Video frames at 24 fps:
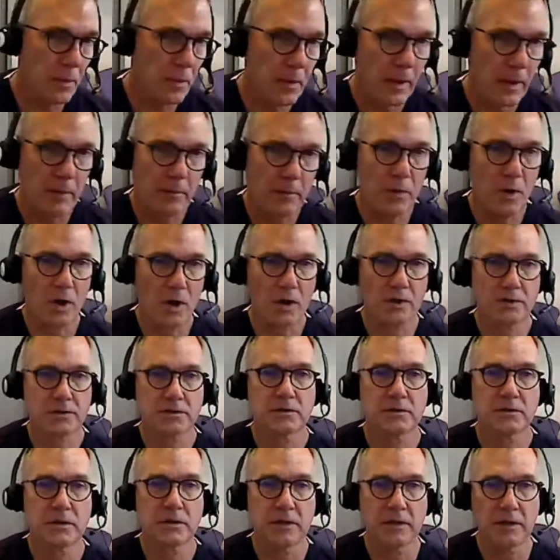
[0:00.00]
uh,
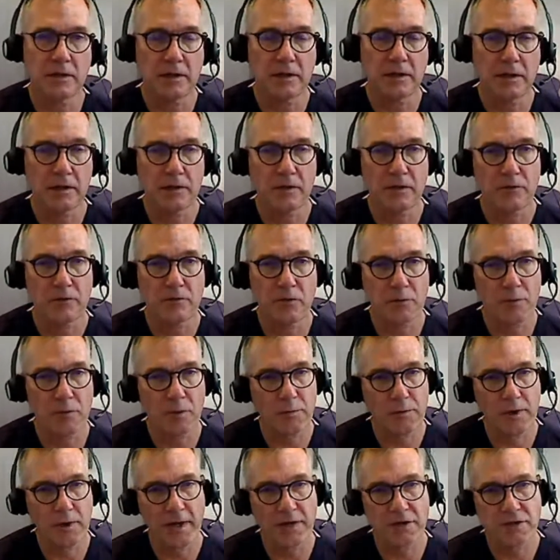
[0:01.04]
pass the uh,
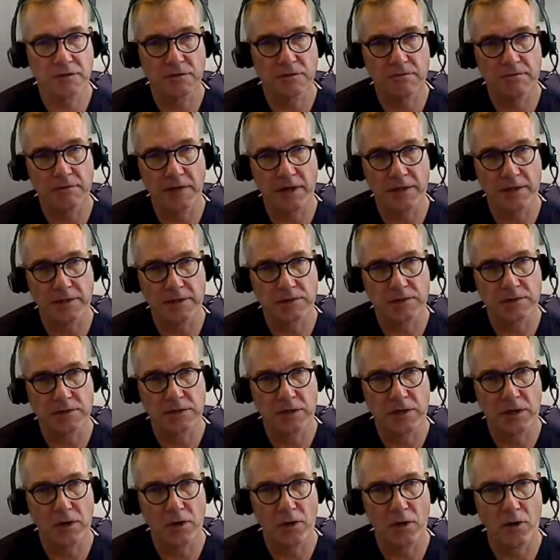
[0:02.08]
repopulation phase
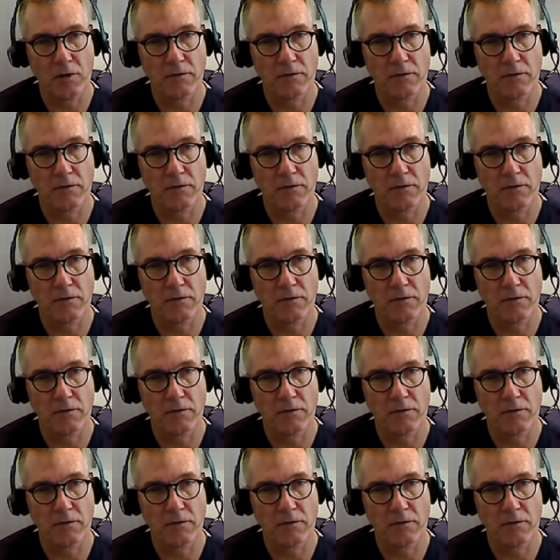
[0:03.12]
uh,